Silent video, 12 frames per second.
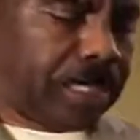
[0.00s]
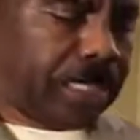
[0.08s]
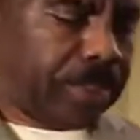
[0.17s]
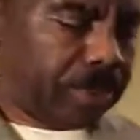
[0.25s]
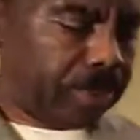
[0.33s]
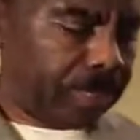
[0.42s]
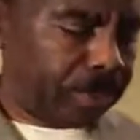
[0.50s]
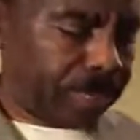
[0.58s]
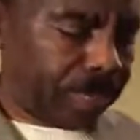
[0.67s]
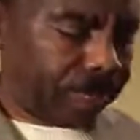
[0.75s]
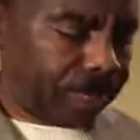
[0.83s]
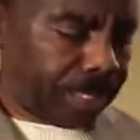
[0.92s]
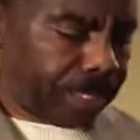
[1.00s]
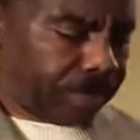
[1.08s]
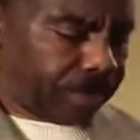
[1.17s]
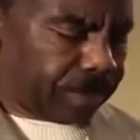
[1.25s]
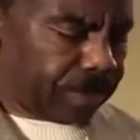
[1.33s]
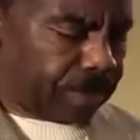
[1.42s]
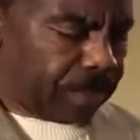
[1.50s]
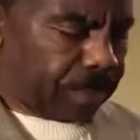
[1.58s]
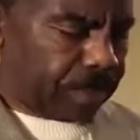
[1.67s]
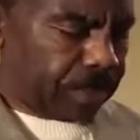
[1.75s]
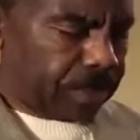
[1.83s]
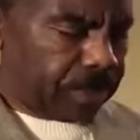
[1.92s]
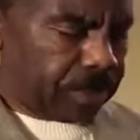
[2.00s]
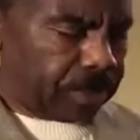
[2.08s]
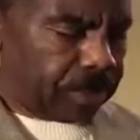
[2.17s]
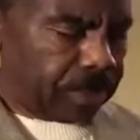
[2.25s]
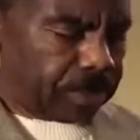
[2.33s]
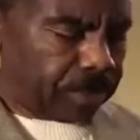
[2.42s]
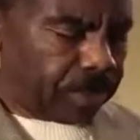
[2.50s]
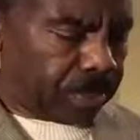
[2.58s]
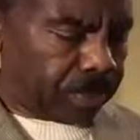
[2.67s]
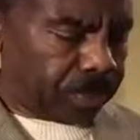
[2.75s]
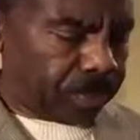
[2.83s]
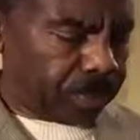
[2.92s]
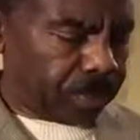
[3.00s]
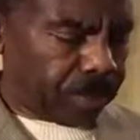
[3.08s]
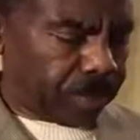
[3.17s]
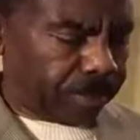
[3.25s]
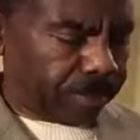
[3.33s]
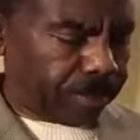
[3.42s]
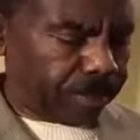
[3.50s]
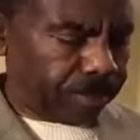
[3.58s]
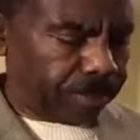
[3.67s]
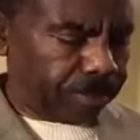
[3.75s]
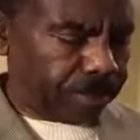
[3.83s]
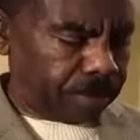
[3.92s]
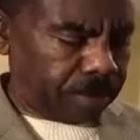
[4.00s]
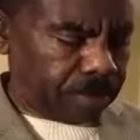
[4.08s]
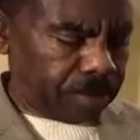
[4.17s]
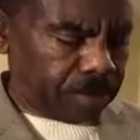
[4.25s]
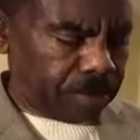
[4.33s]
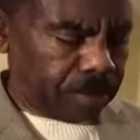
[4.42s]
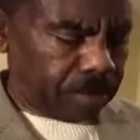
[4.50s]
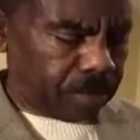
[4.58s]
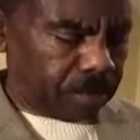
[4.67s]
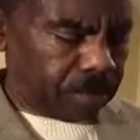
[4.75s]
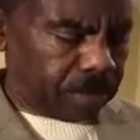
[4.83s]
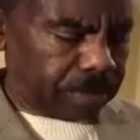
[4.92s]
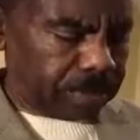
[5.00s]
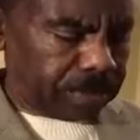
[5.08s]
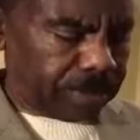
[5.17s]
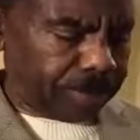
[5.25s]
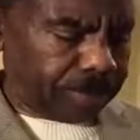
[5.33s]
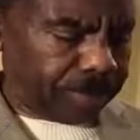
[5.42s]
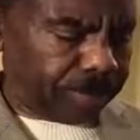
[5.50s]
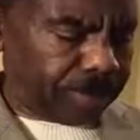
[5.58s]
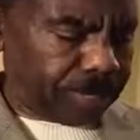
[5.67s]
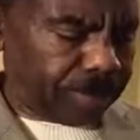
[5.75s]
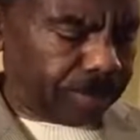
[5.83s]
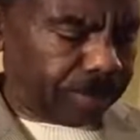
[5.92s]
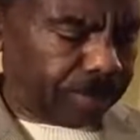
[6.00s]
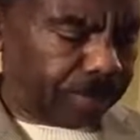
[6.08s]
So let's go and try and find out. So the square root of 175